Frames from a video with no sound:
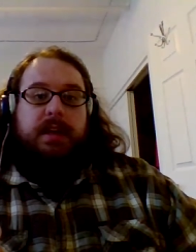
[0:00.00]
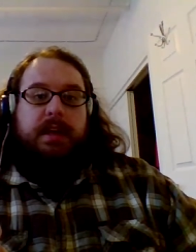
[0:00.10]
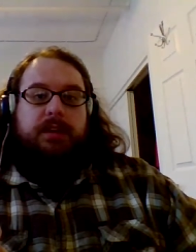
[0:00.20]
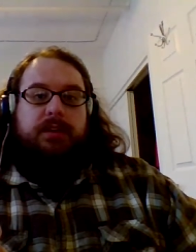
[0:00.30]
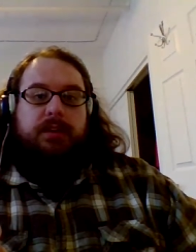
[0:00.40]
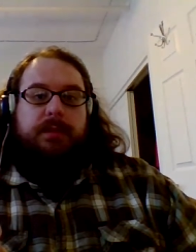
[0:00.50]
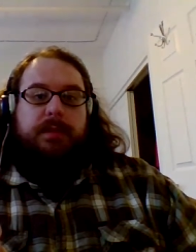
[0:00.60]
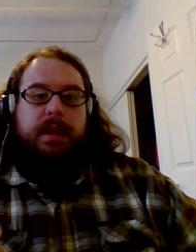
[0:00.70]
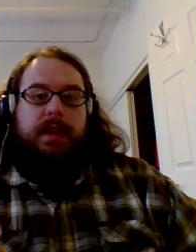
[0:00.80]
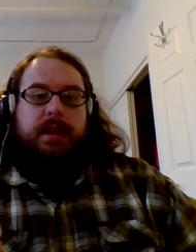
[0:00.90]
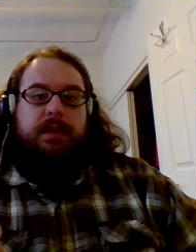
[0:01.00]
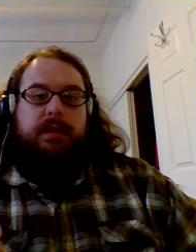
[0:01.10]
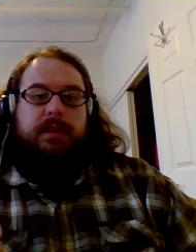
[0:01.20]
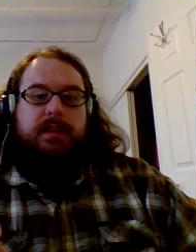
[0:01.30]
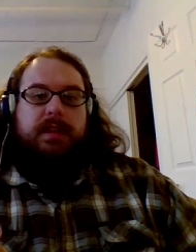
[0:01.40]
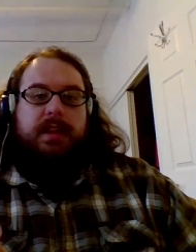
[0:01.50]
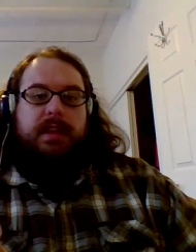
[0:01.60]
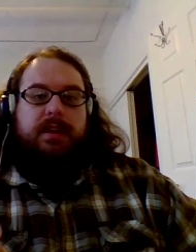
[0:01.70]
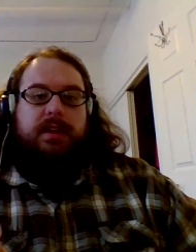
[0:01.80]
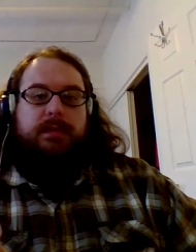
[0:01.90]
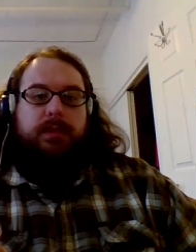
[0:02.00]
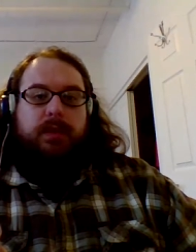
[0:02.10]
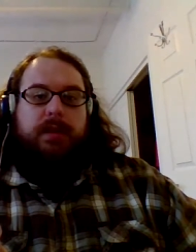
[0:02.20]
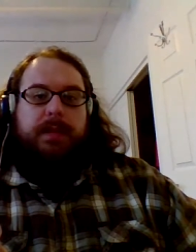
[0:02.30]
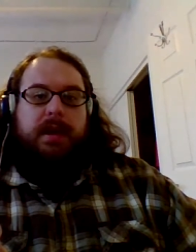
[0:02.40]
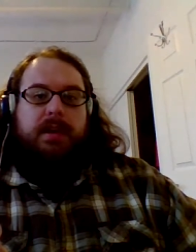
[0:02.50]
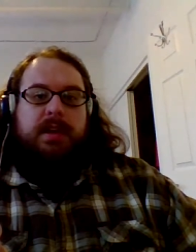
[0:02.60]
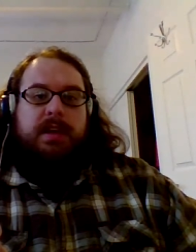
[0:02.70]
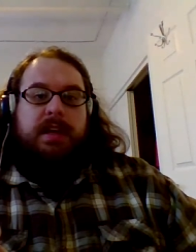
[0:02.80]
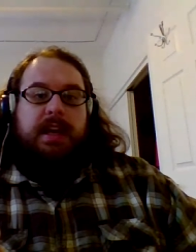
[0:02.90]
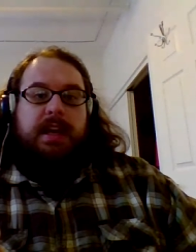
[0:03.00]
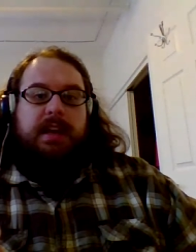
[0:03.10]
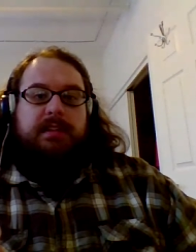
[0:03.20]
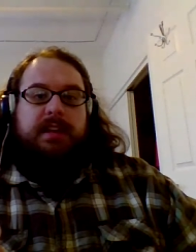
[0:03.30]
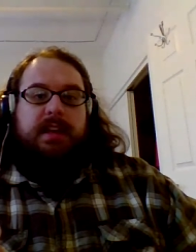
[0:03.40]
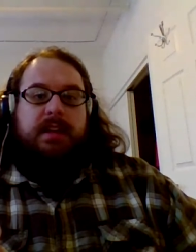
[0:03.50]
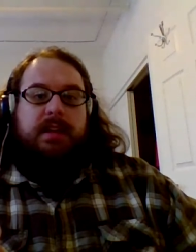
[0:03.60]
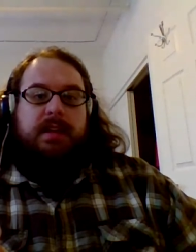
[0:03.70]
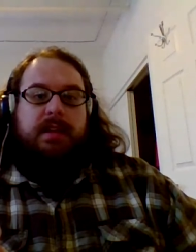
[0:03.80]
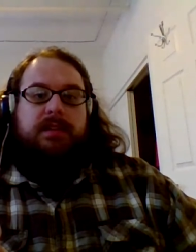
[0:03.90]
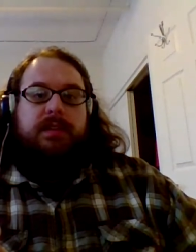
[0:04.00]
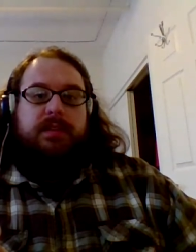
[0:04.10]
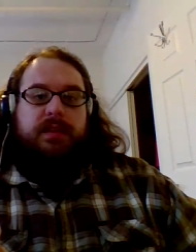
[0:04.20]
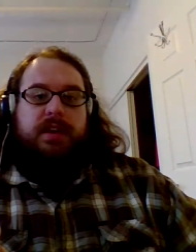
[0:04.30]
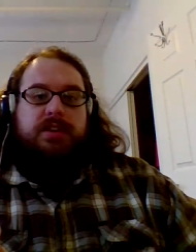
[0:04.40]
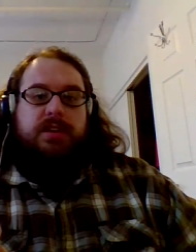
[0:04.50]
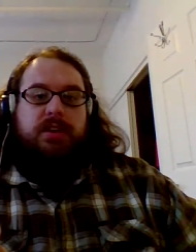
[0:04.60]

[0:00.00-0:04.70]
I told him I could that I could point him out, and he said it's his reaction.